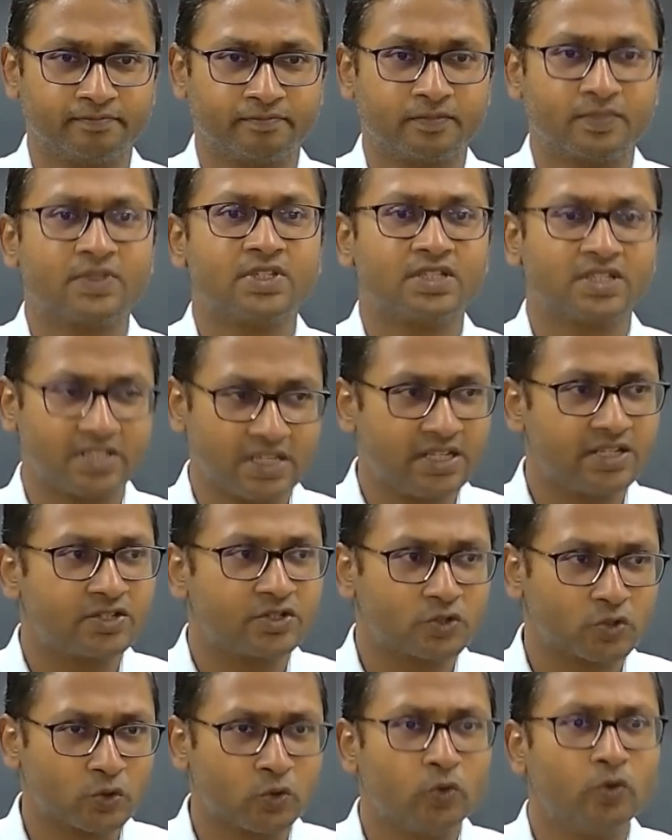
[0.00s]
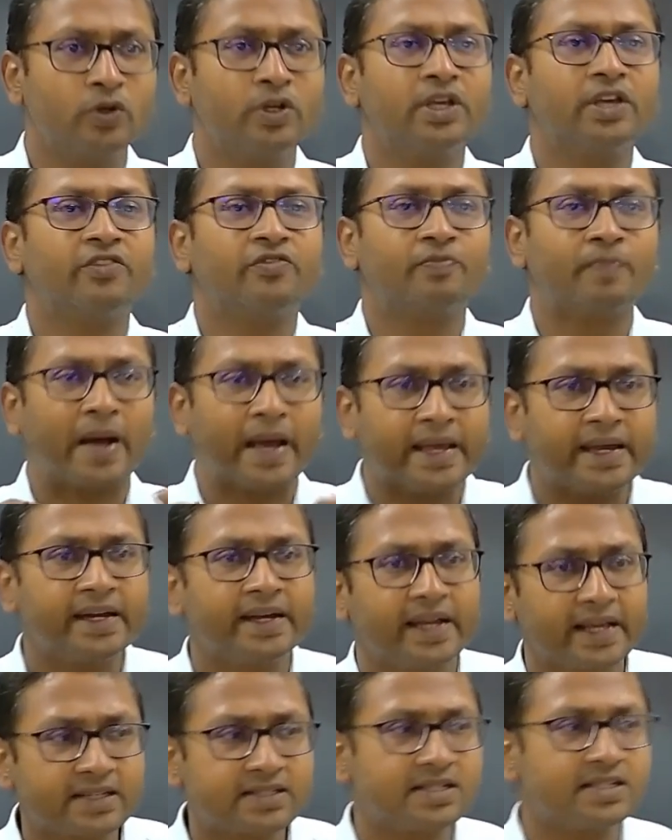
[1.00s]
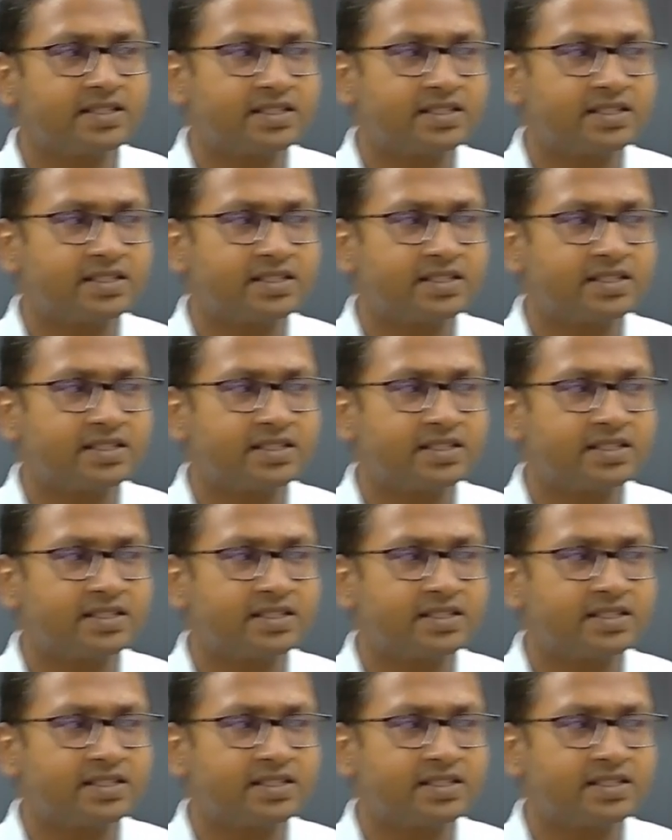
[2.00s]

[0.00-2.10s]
C is 2 if my index is